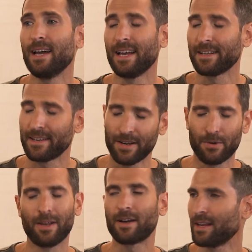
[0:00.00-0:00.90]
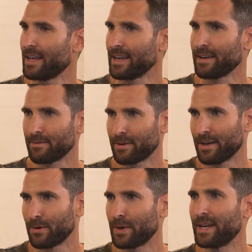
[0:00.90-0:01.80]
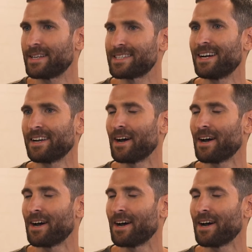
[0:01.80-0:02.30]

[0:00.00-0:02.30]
And luckily we designed